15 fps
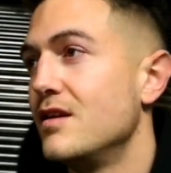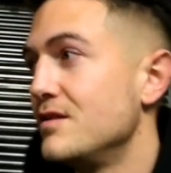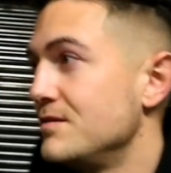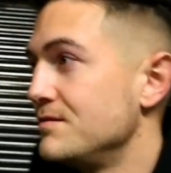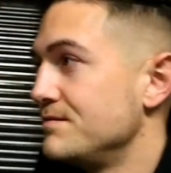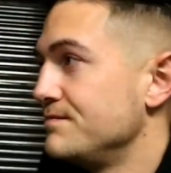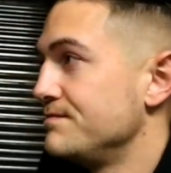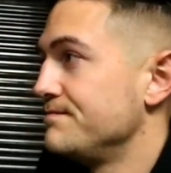
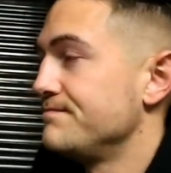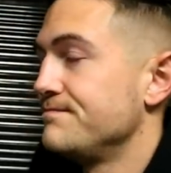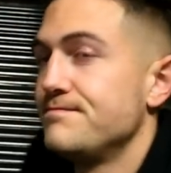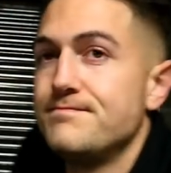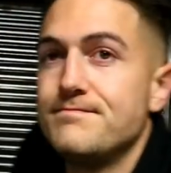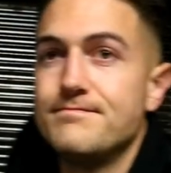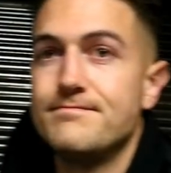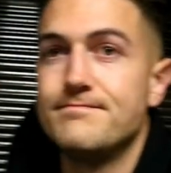
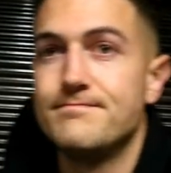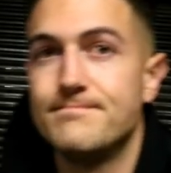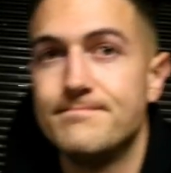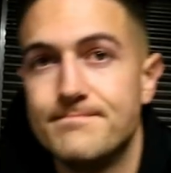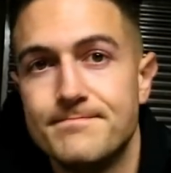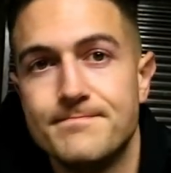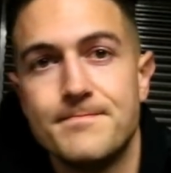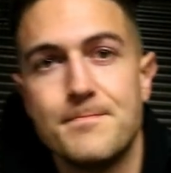
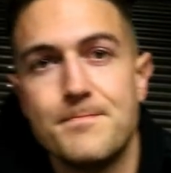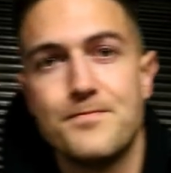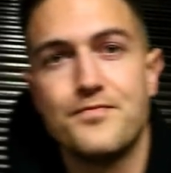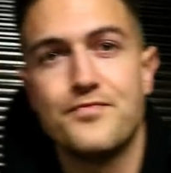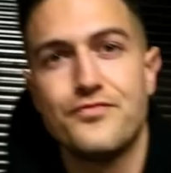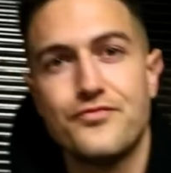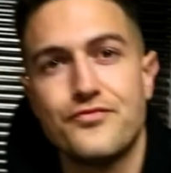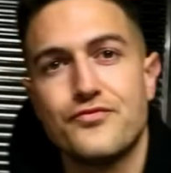
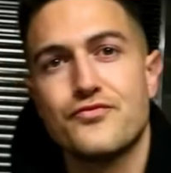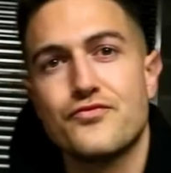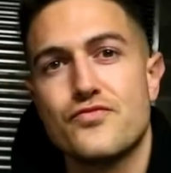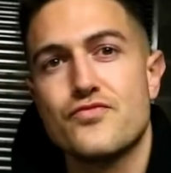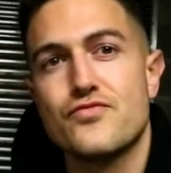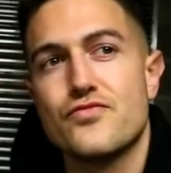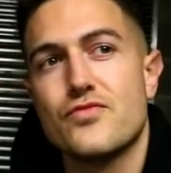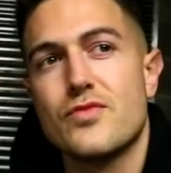
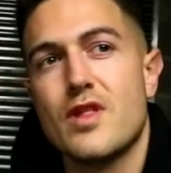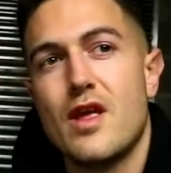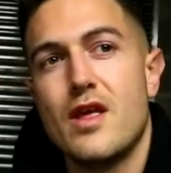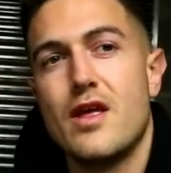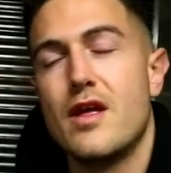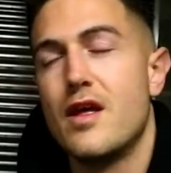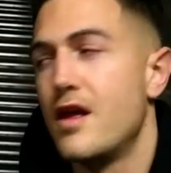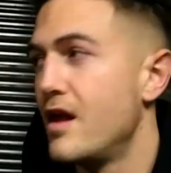
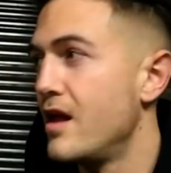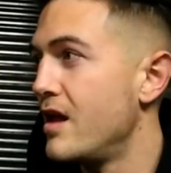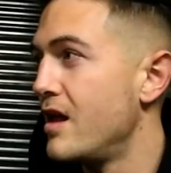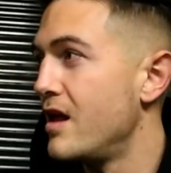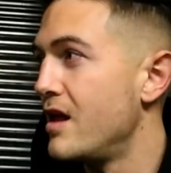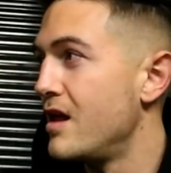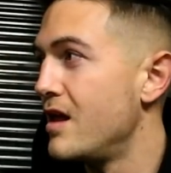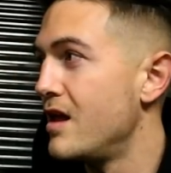
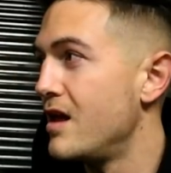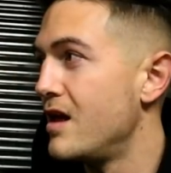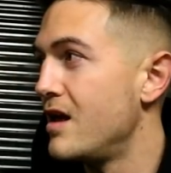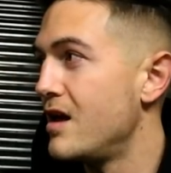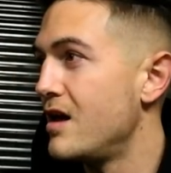(silence)